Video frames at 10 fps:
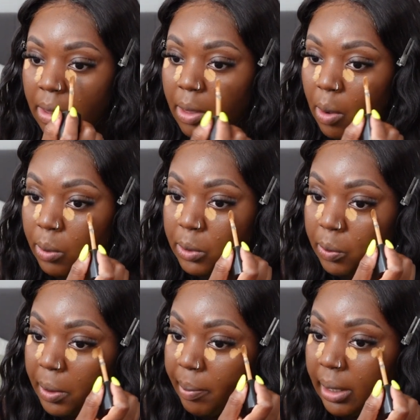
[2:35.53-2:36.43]
the older
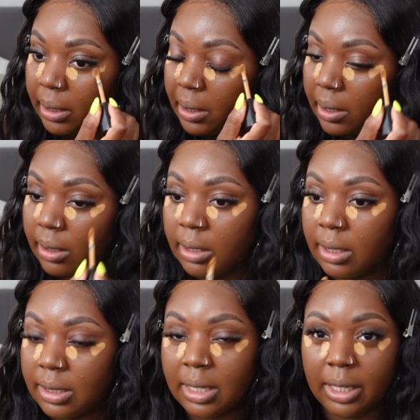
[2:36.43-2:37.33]
women
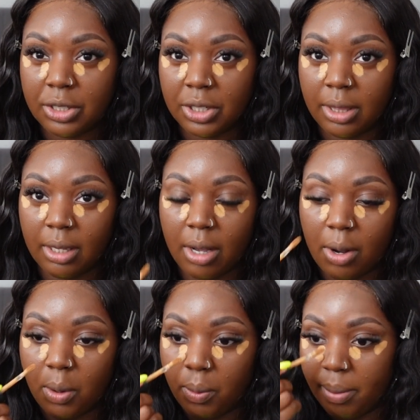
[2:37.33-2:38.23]
teaching the
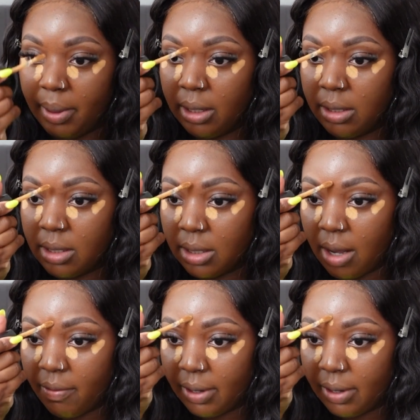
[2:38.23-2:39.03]
younger women and stuff.